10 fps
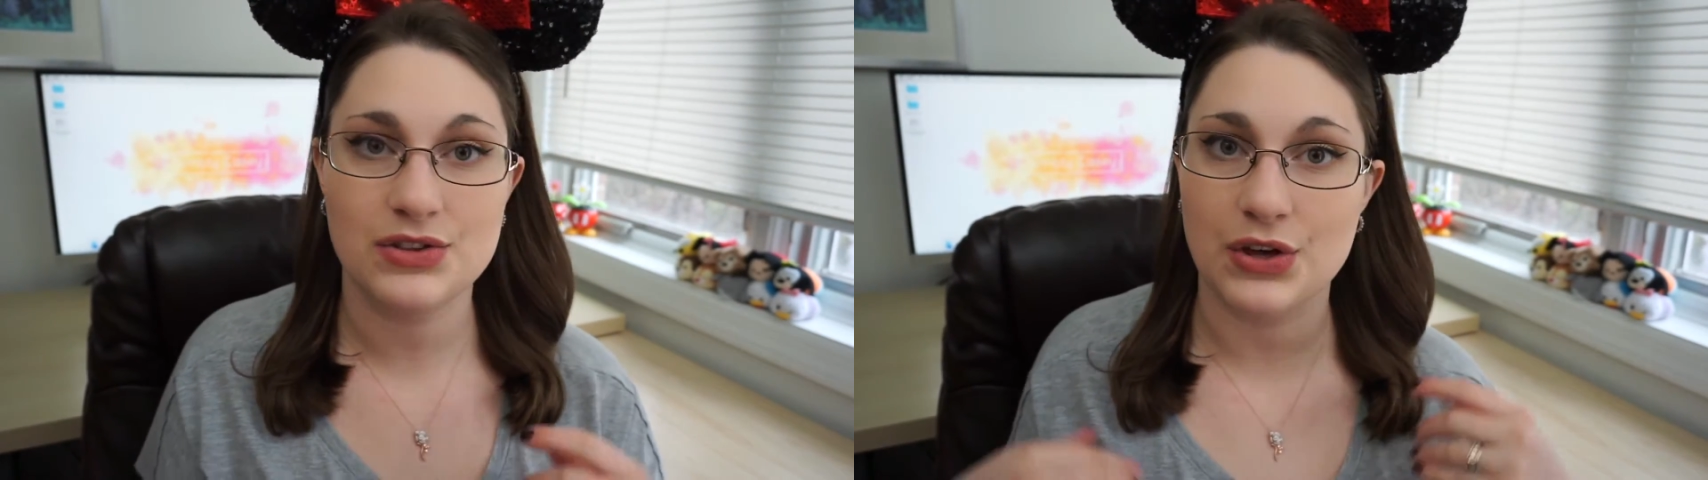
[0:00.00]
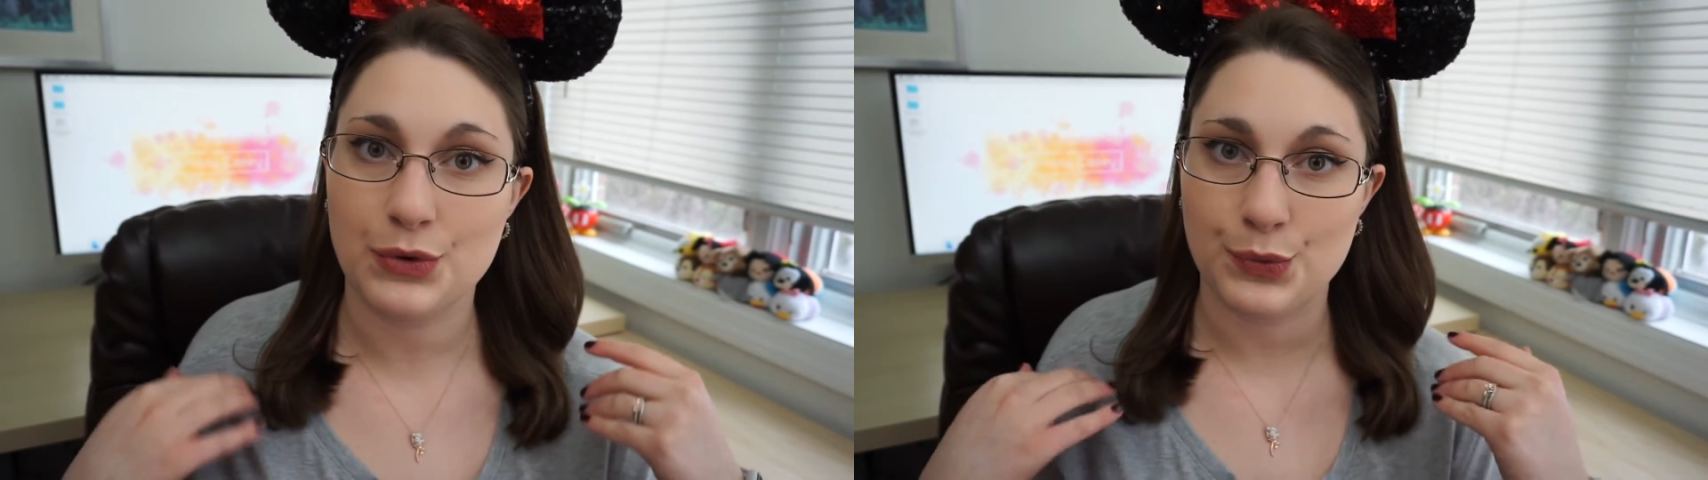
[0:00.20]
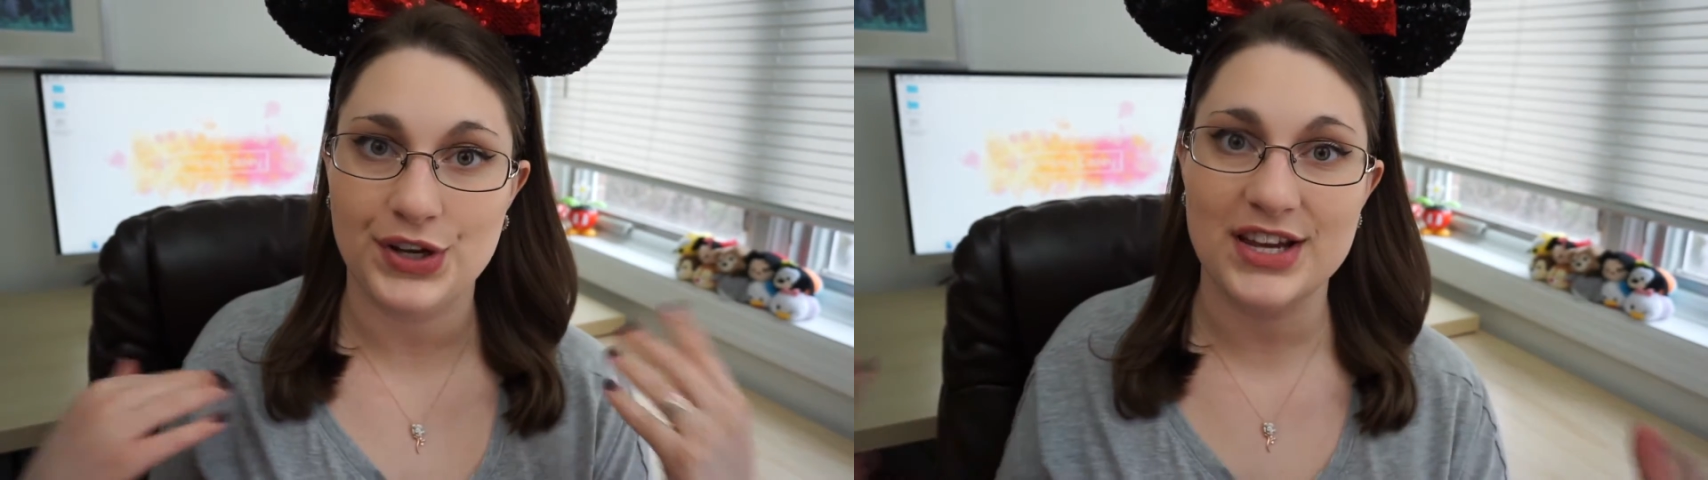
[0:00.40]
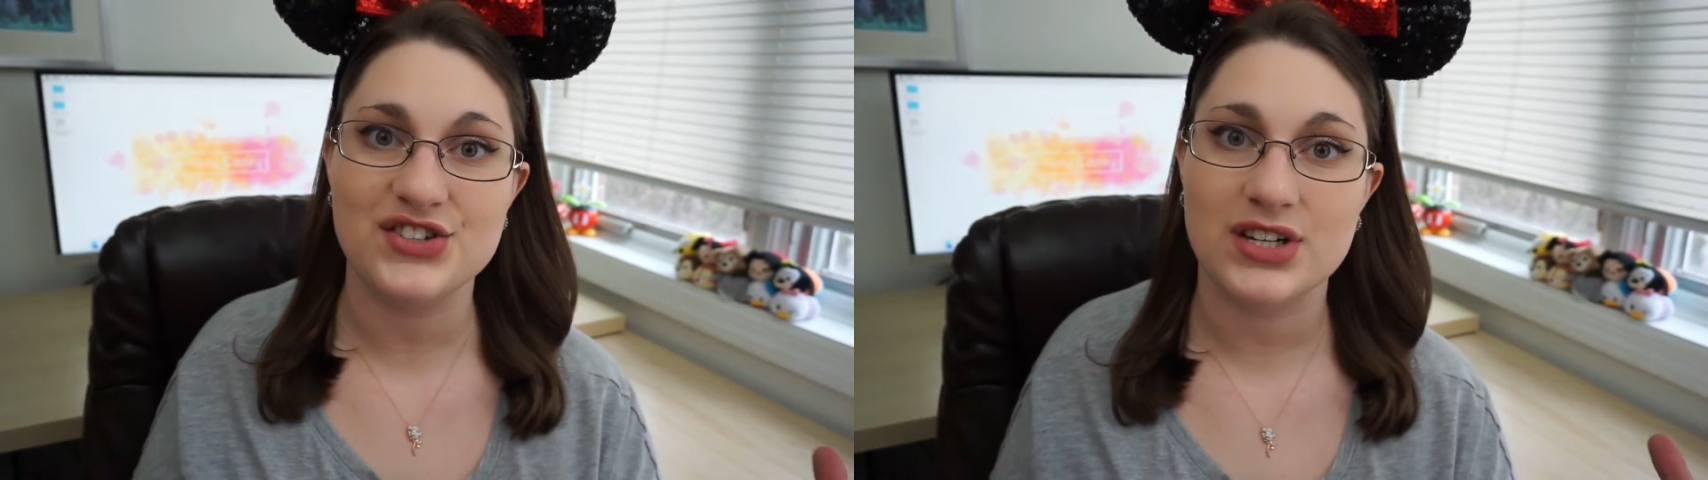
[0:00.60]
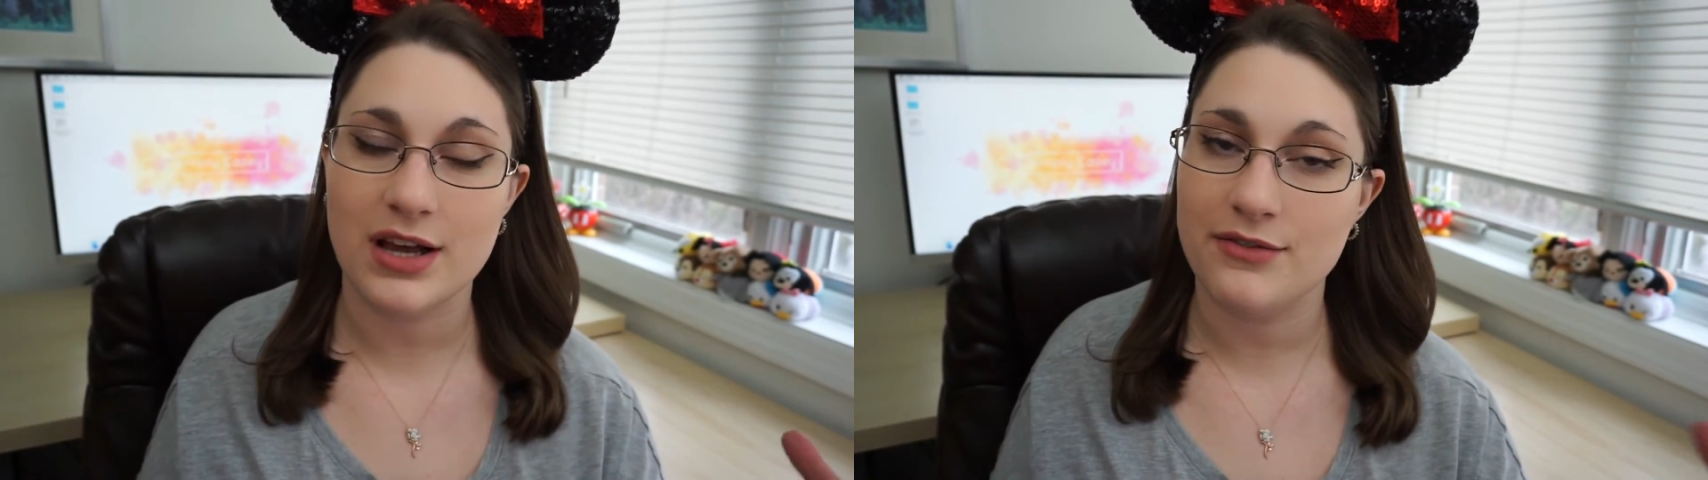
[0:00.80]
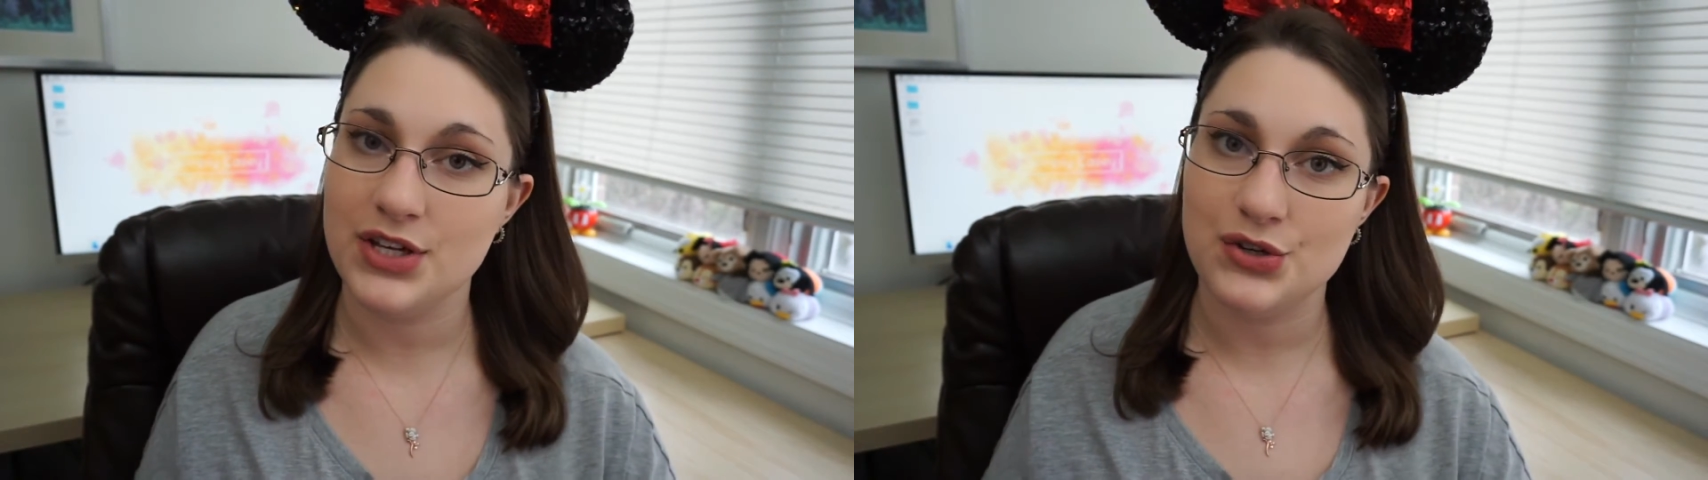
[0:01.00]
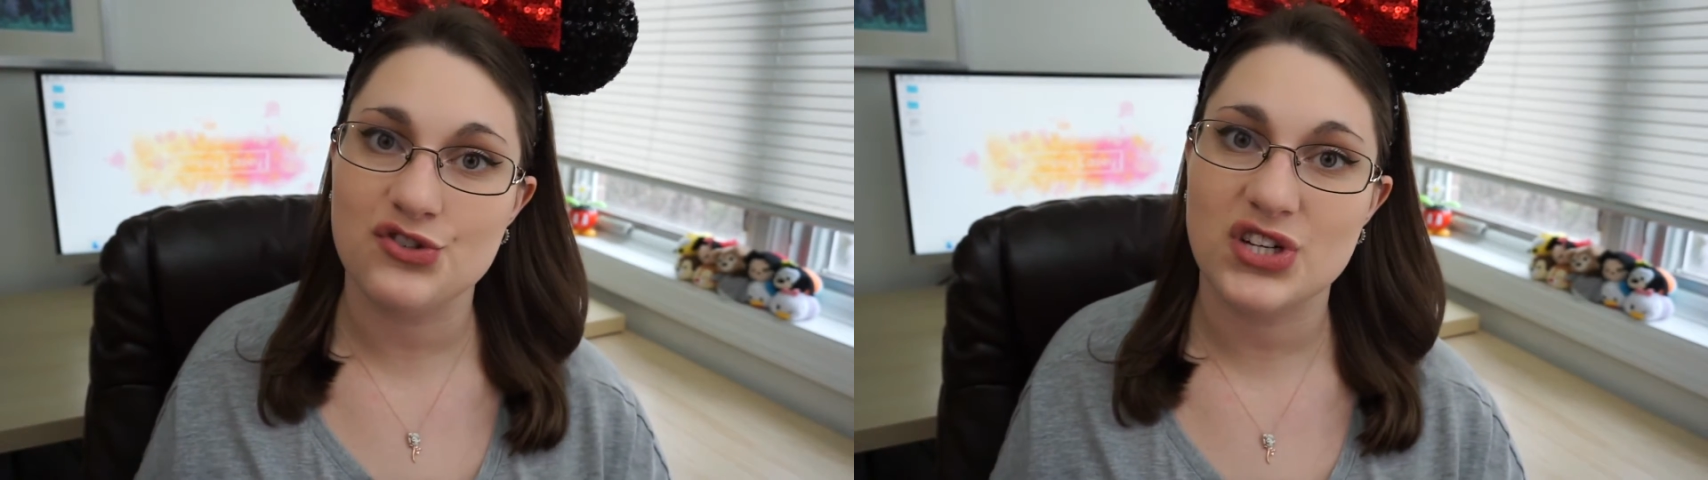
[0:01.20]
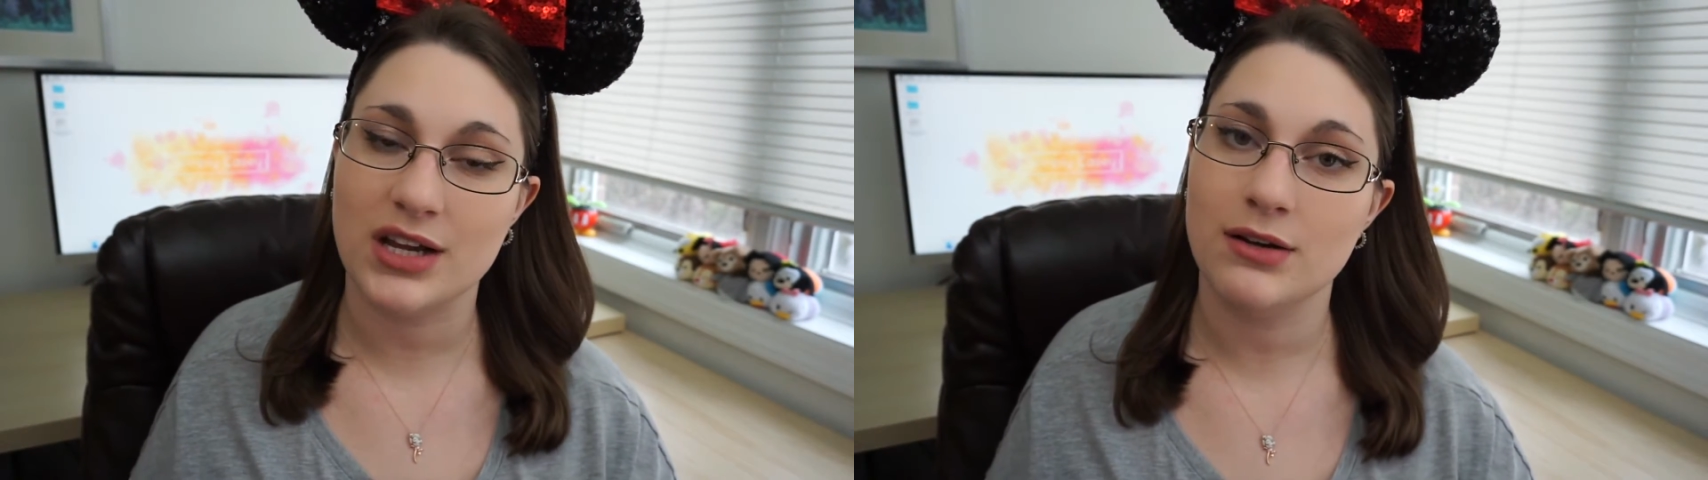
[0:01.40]
the creation of a new
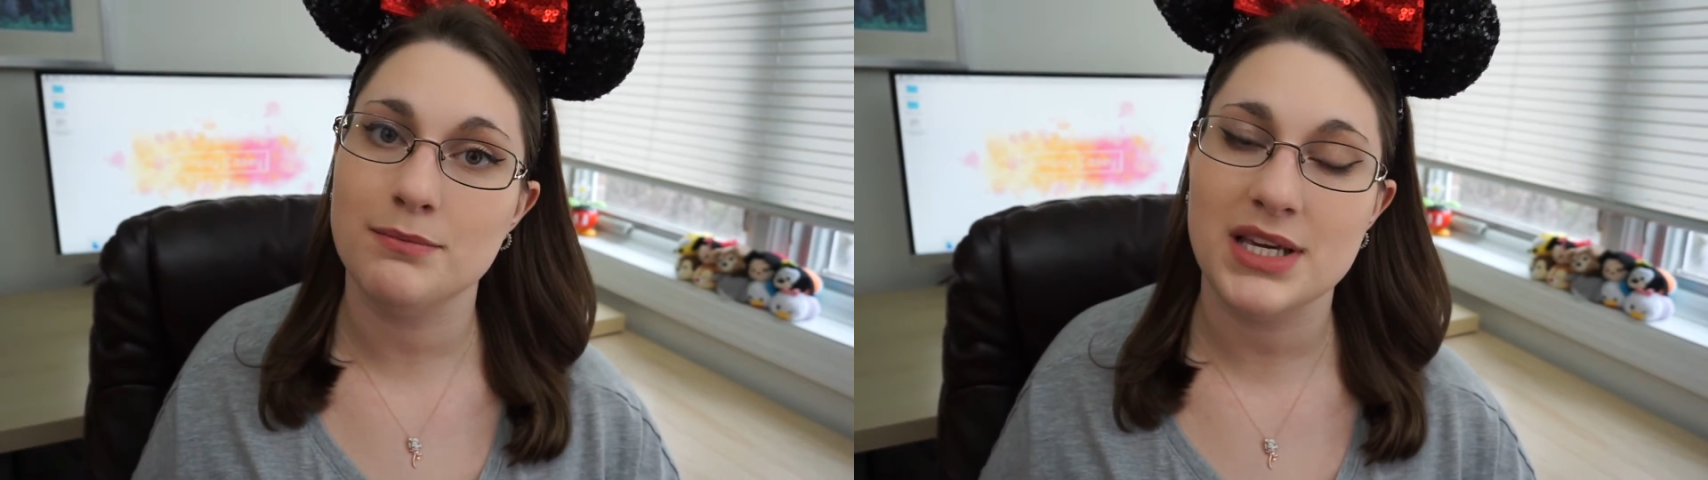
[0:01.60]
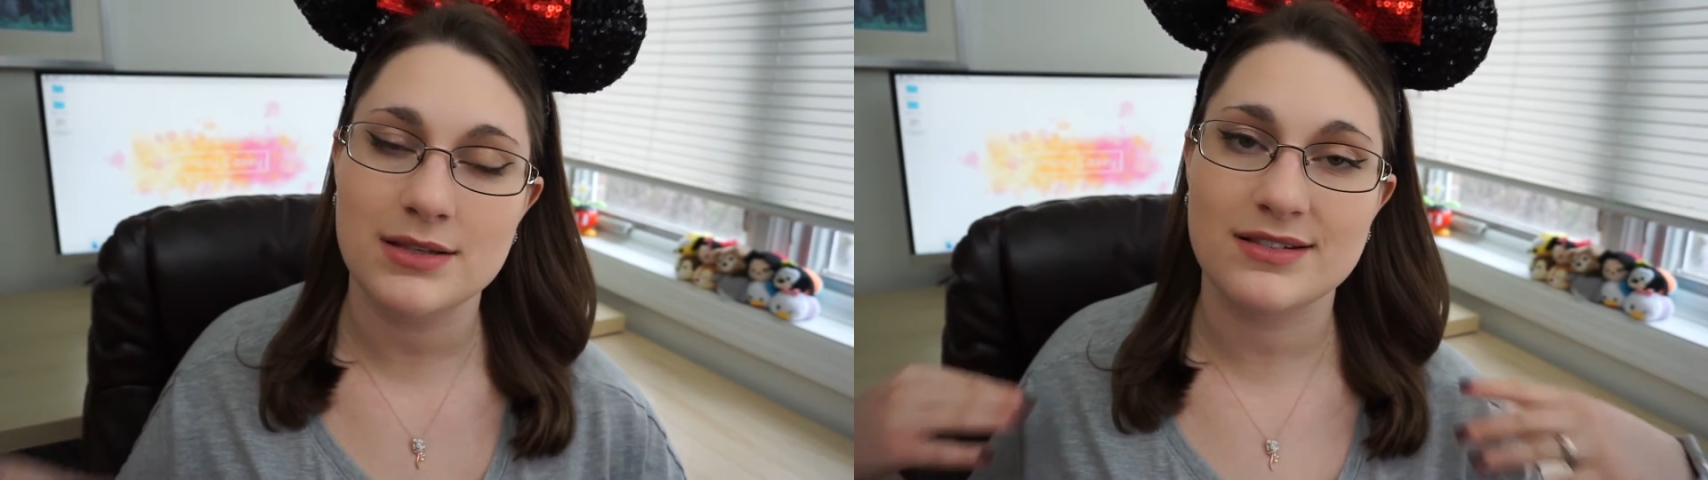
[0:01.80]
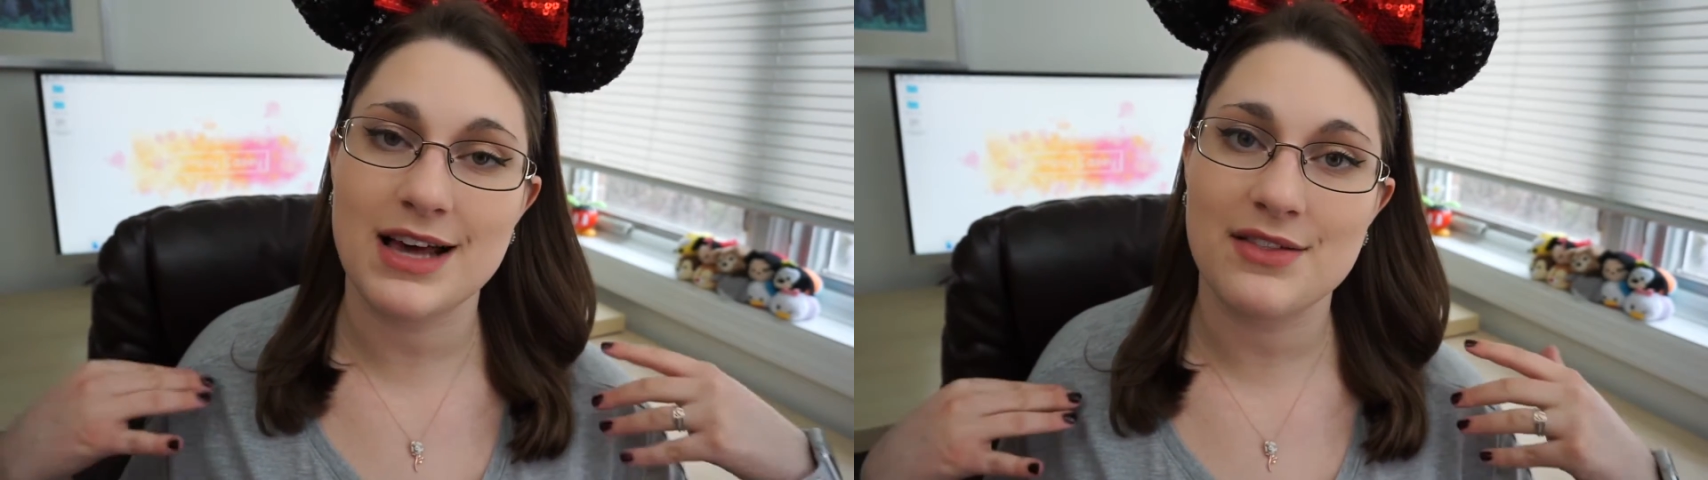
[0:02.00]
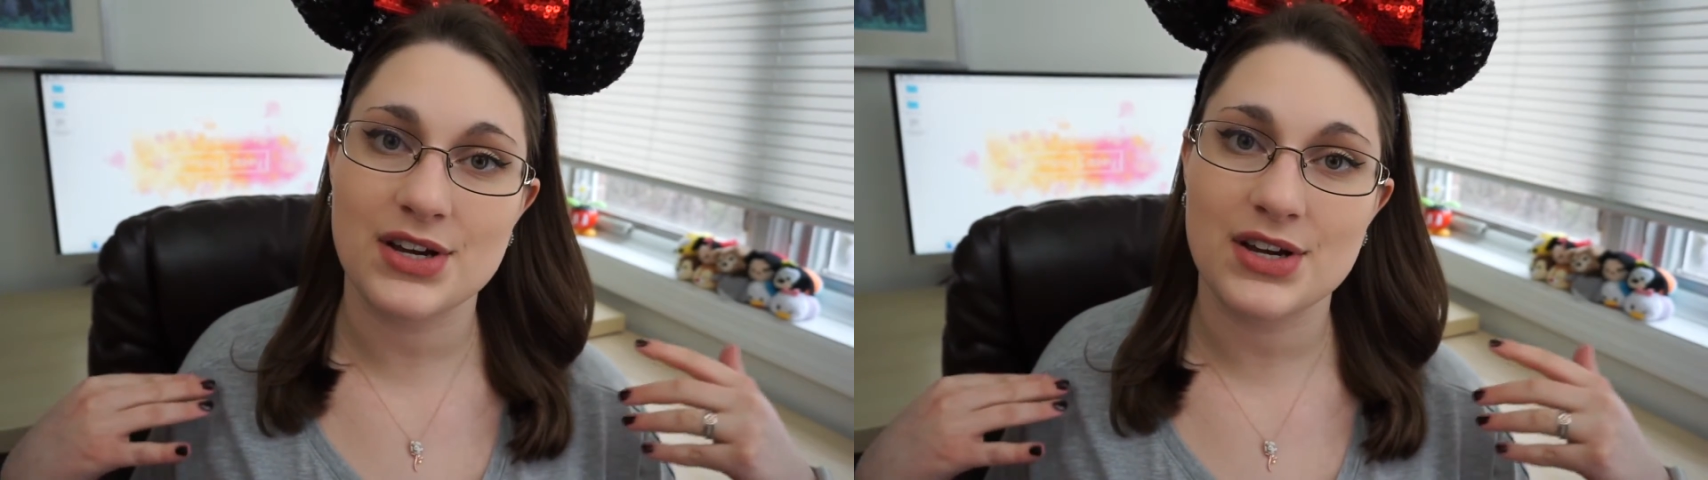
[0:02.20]
channel means that